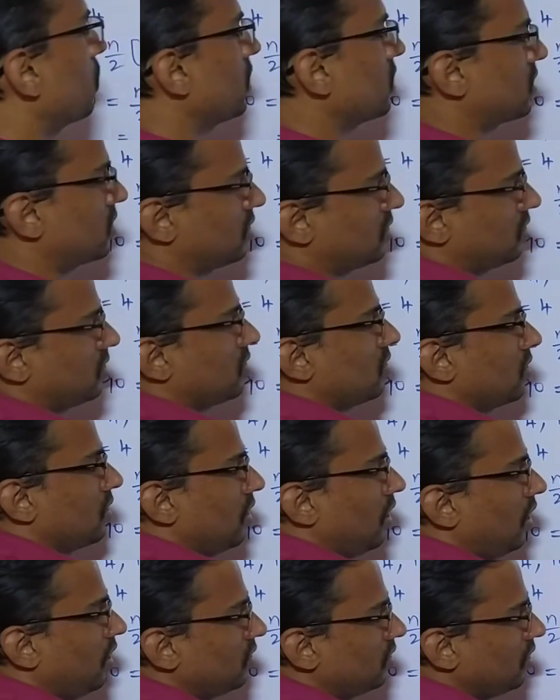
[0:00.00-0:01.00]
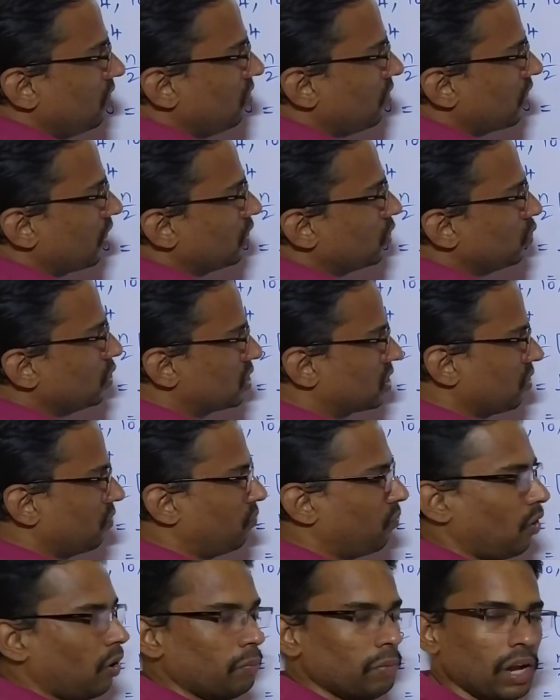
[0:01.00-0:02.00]
yes, I think we can use the
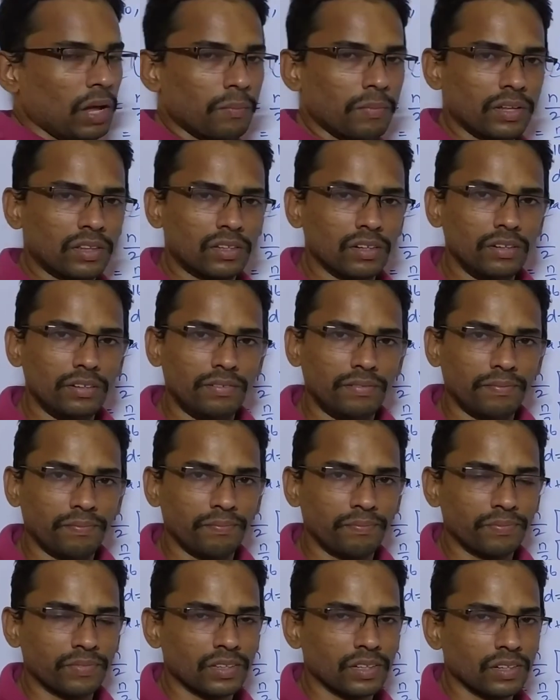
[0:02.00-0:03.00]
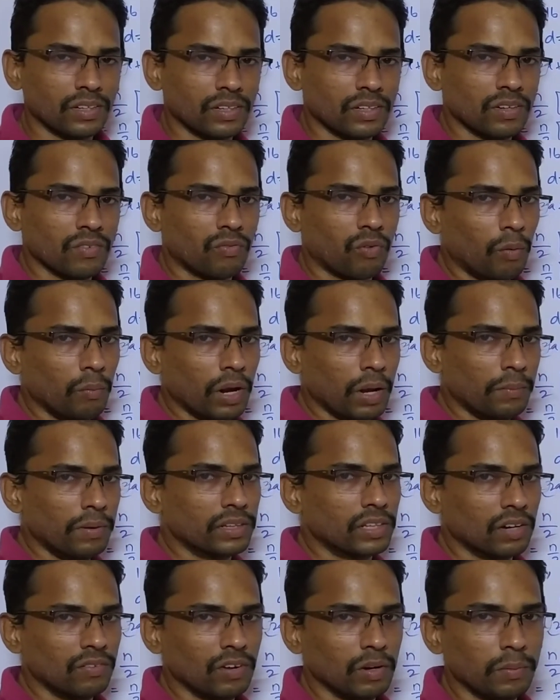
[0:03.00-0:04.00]
formula method. Formula
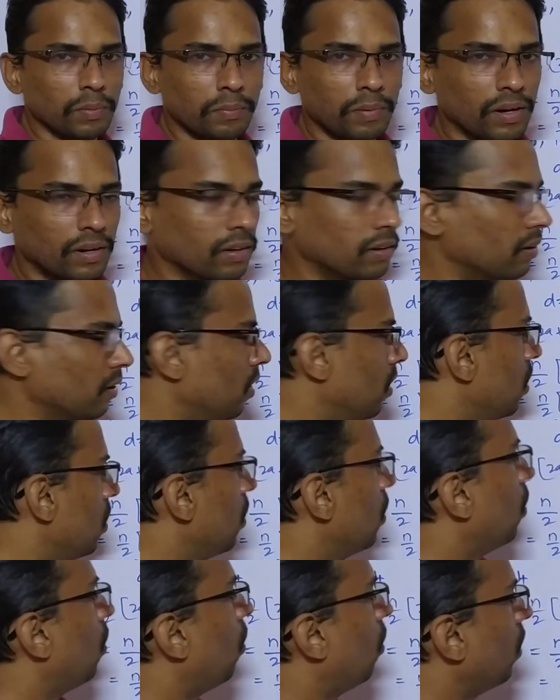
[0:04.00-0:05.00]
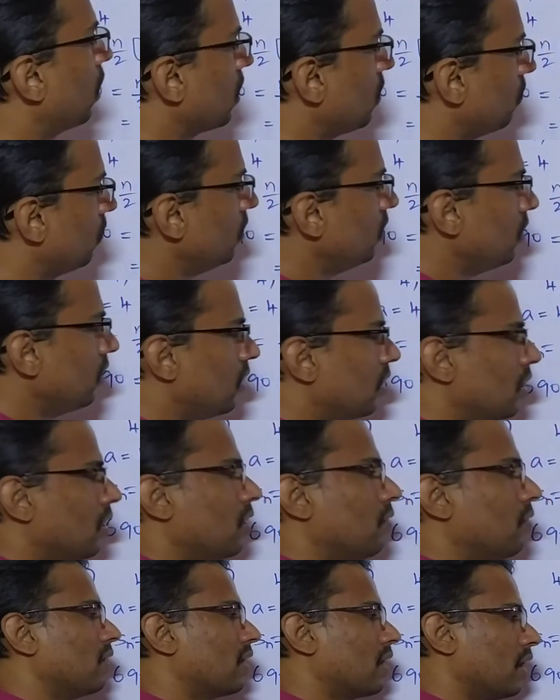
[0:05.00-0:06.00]
method will be better, or even
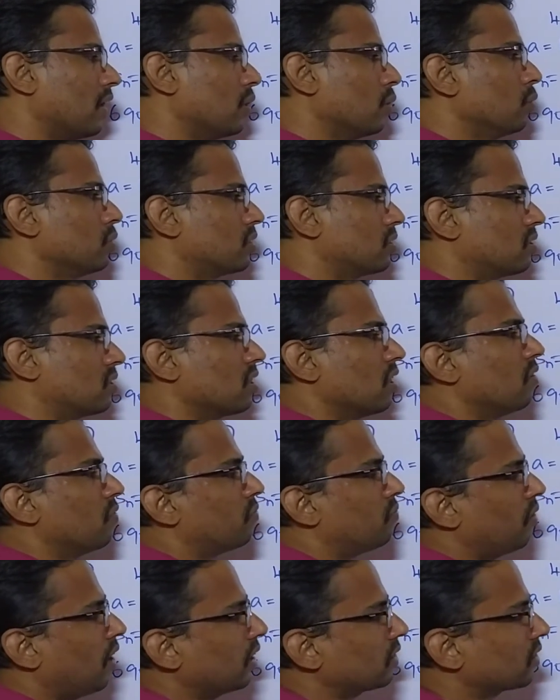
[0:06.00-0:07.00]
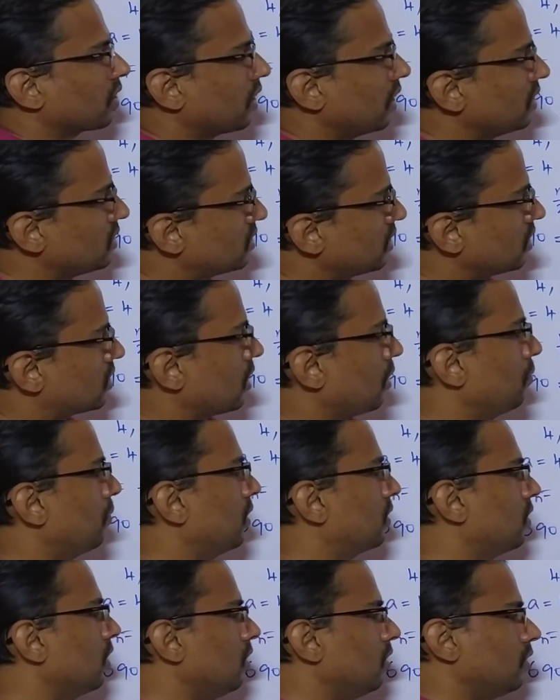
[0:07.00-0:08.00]
we can use factorization
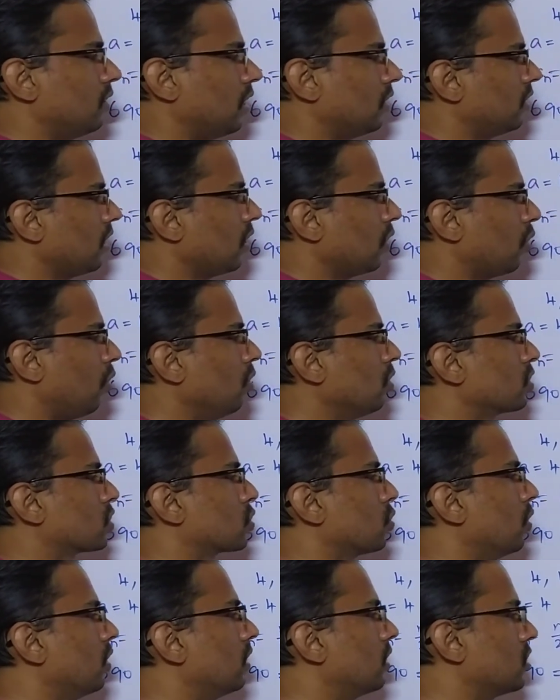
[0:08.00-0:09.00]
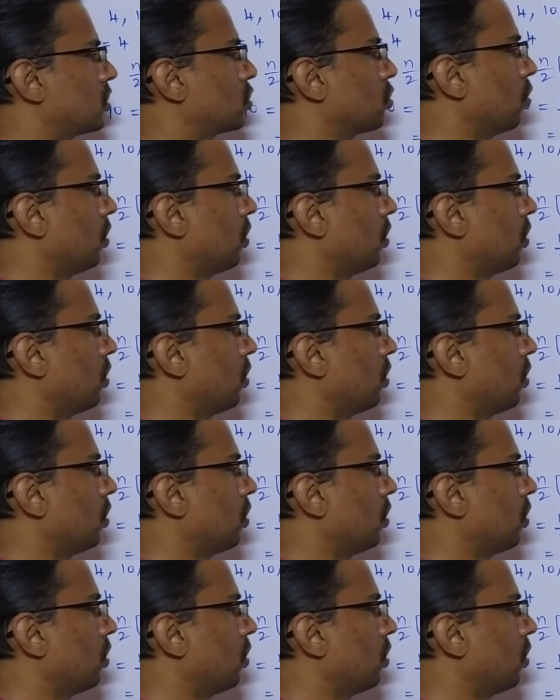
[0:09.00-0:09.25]
method. Nothing wrong. So it is